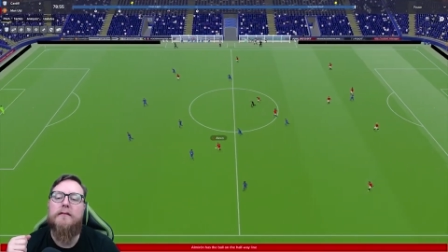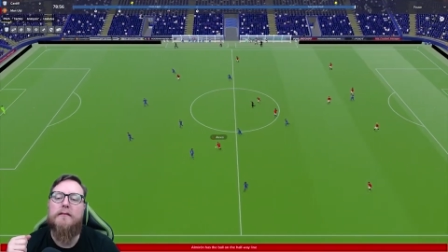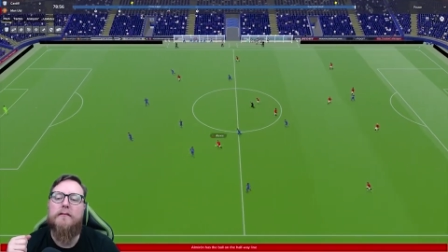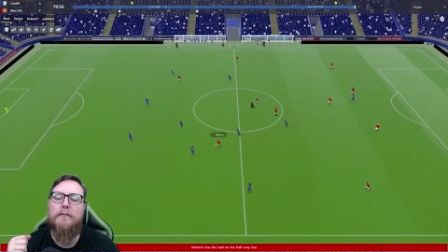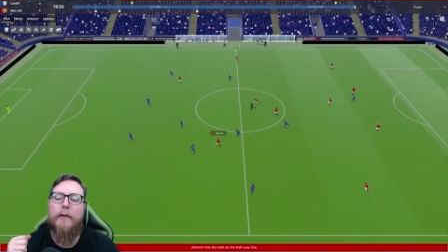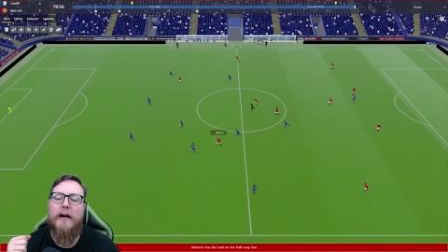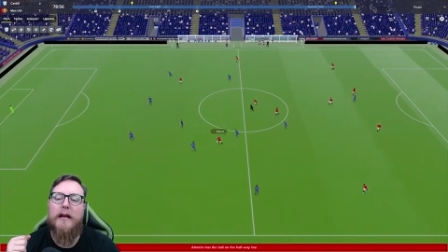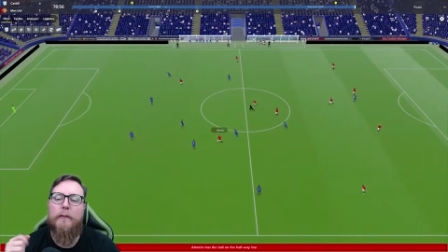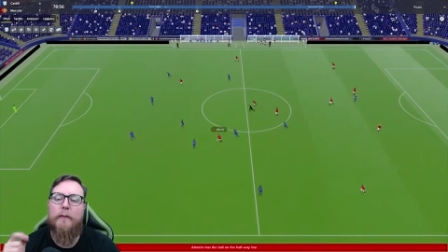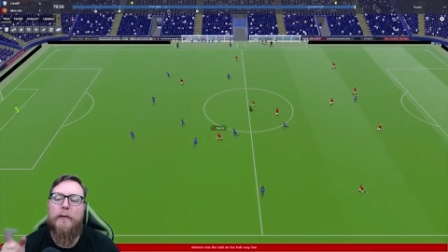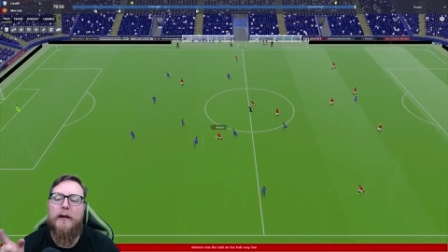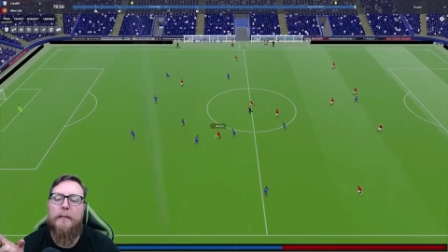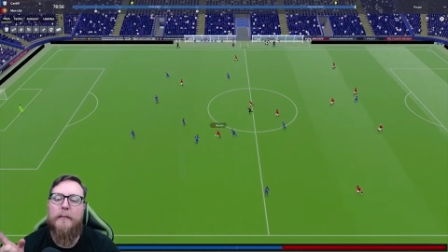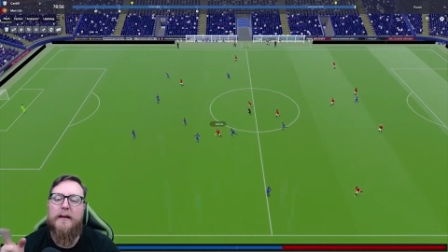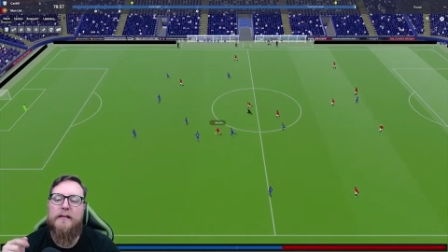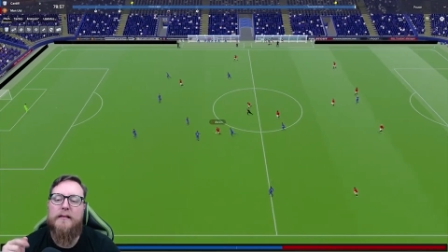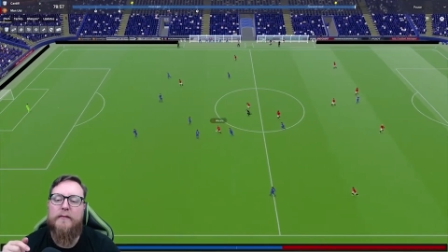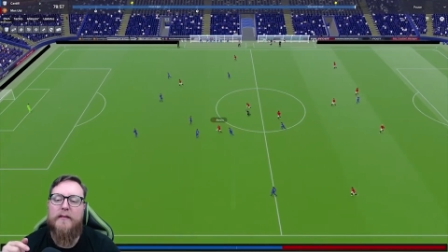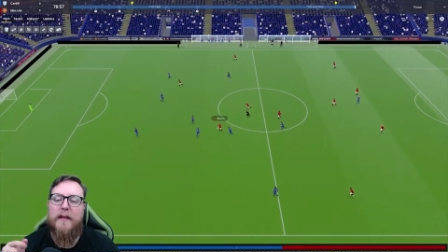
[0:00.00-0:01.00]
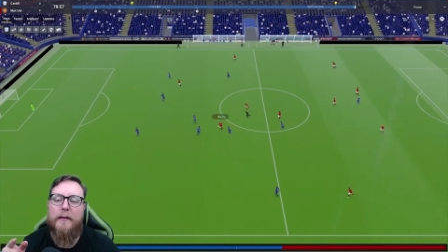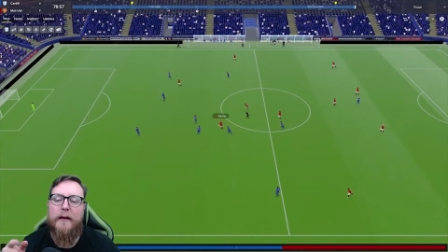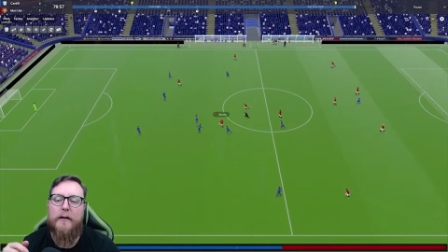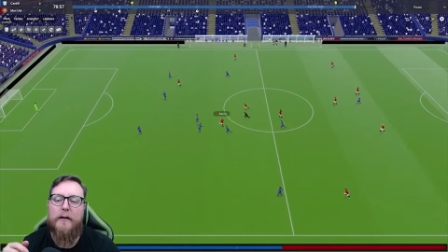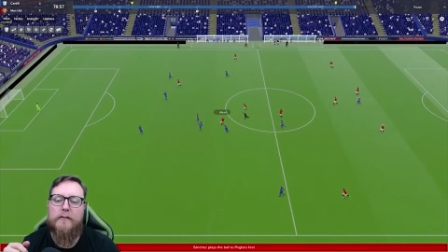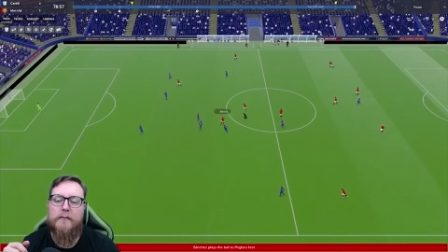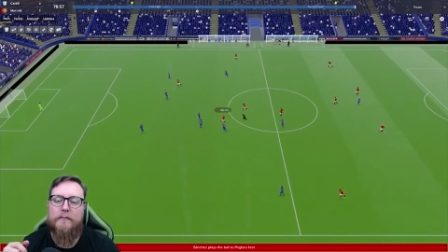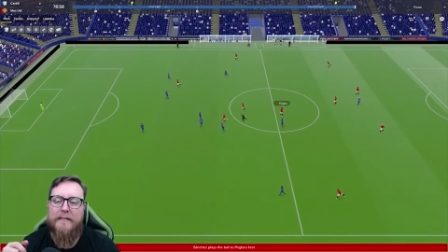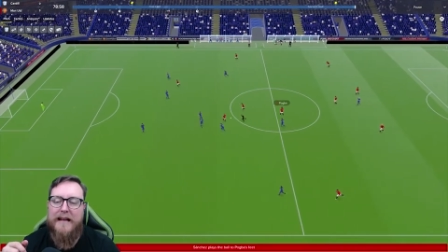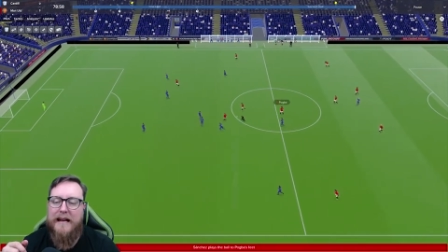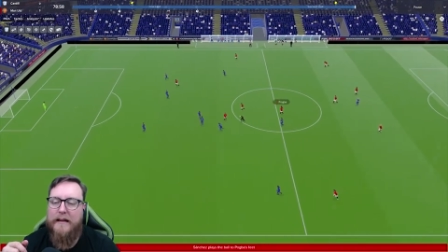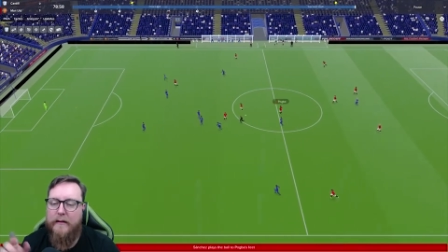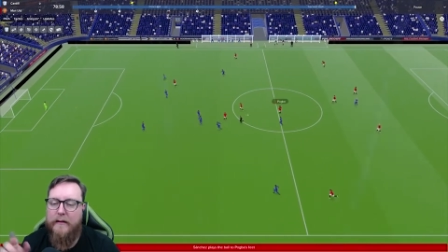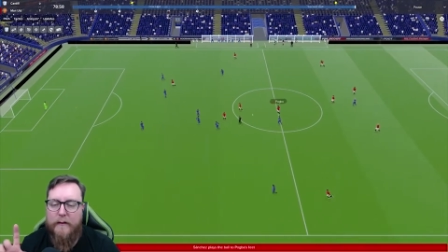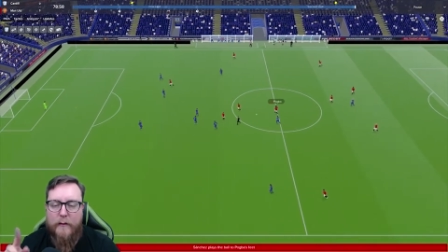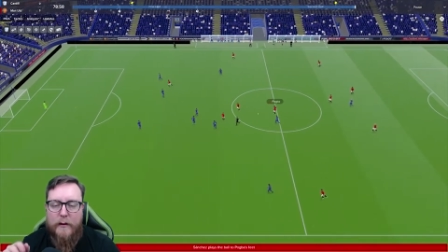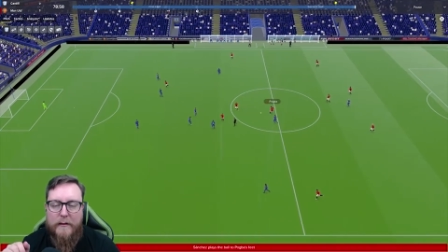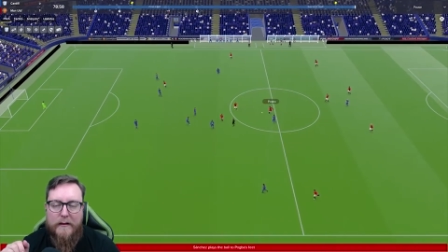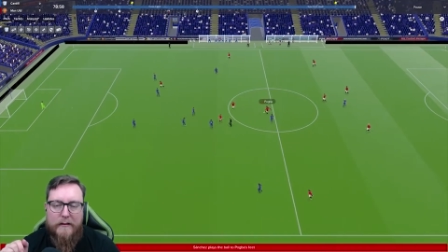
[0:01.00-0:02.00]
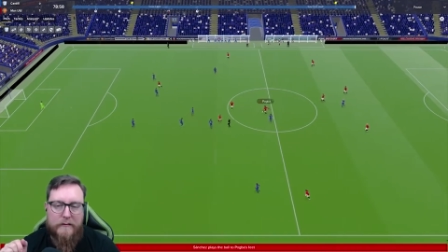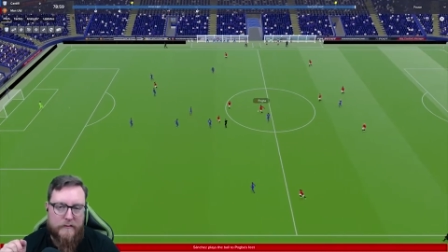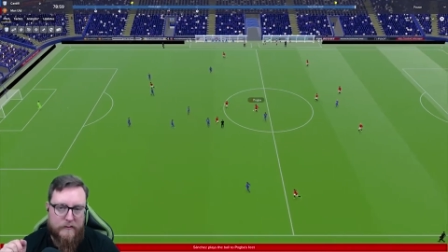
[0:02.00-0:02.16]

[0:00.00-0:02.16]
wait, when it pings off them, it goes, nah, the other way around.